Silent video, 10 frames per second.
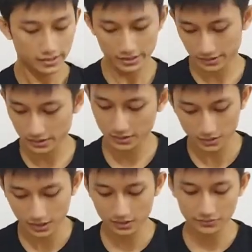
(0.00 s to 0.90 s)
in
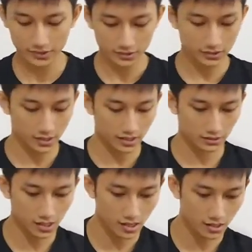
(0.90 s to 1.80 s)
this kind of
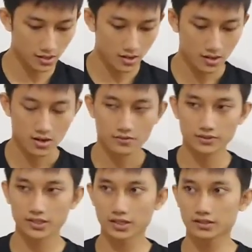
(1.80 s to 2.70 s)
exercise,
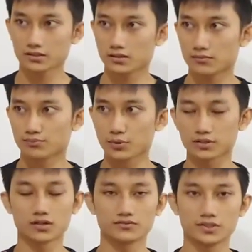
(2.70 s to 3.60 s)
we get
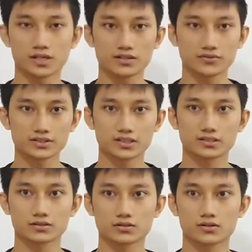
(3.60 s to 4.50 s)
both of the
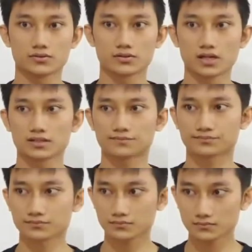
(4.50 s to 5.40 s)
advantages of
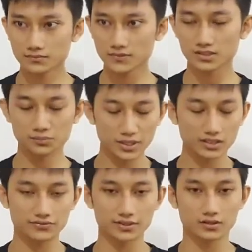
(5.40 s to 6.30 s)
like the
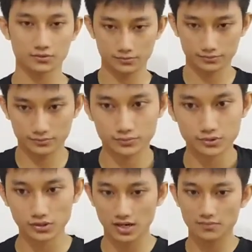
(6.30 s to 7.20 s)
benefit of
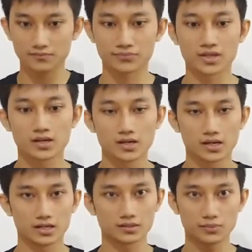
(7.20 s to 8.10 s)
push up
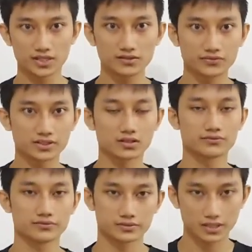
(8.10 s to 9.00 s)
and the benefit
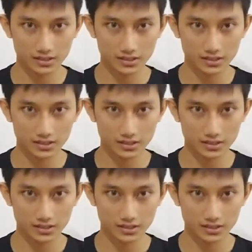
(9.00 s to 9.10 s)
of